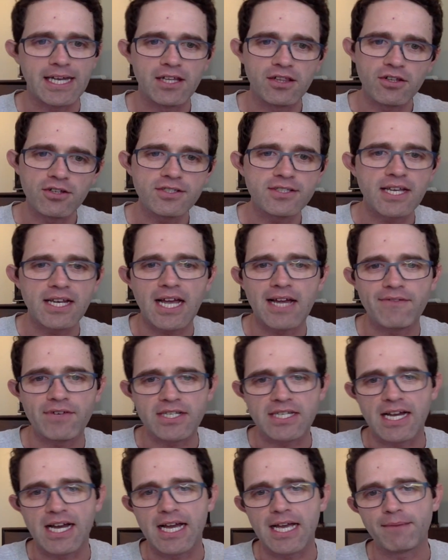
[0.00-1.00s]
It looks like I have a
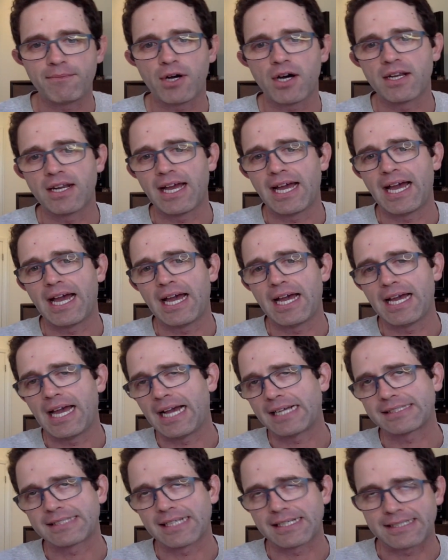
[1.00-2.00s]
time on
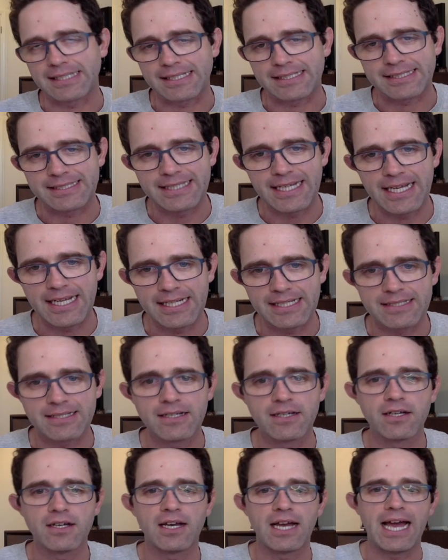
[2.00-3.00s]
XXX date
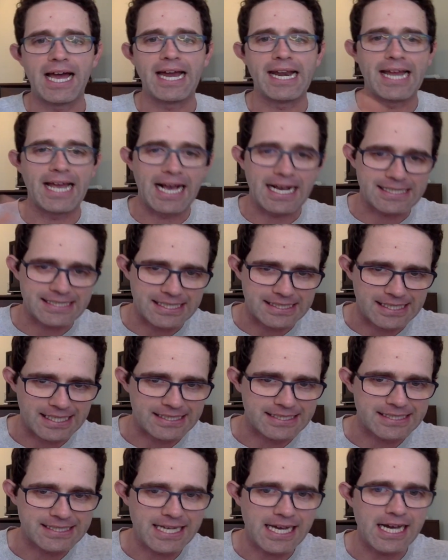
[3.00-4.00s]
at
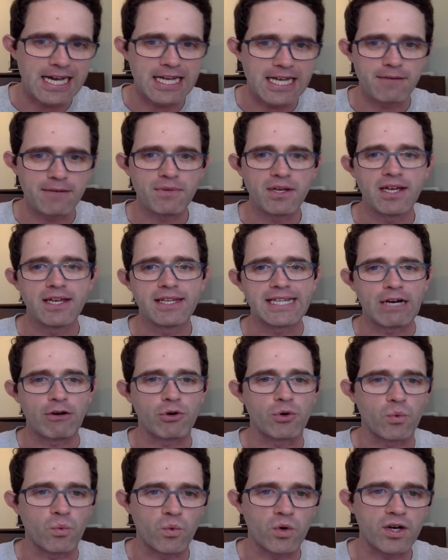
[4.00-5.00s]
XXX time that
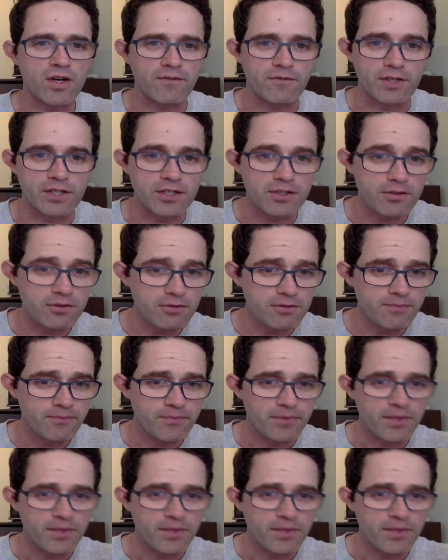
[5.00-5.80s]
would work for you.